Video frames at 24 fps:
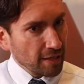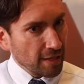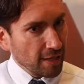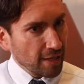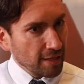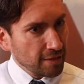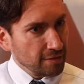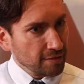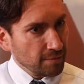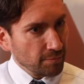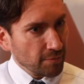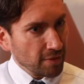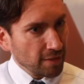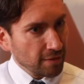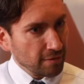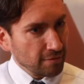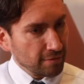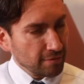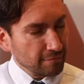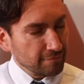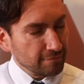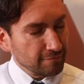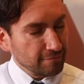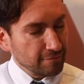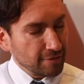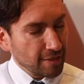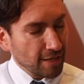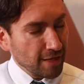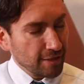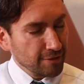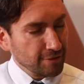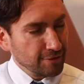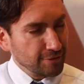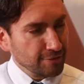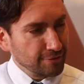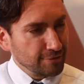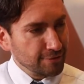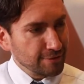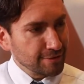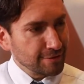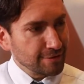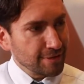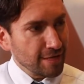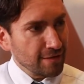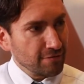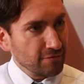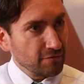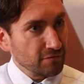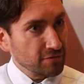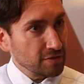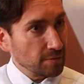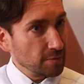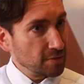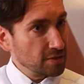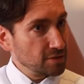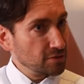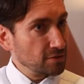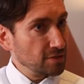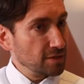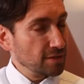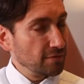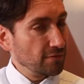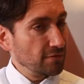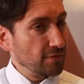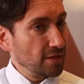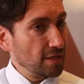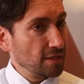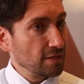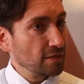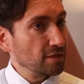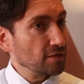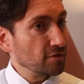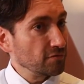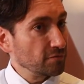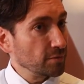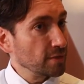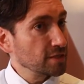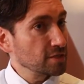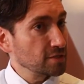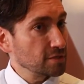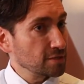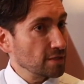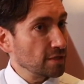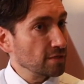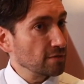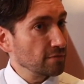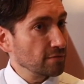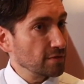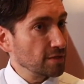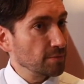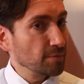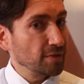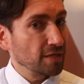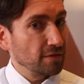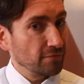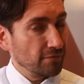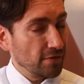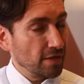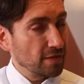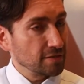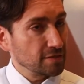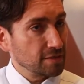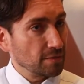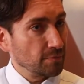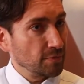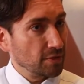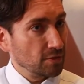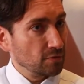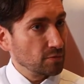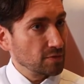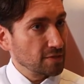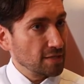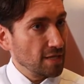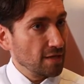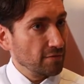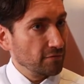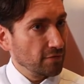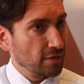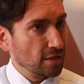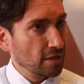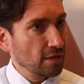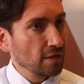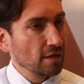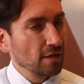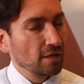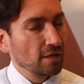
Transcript: head that I use than if somebody's really thin. A lot of patients are thin, but I've had somebody who was heavy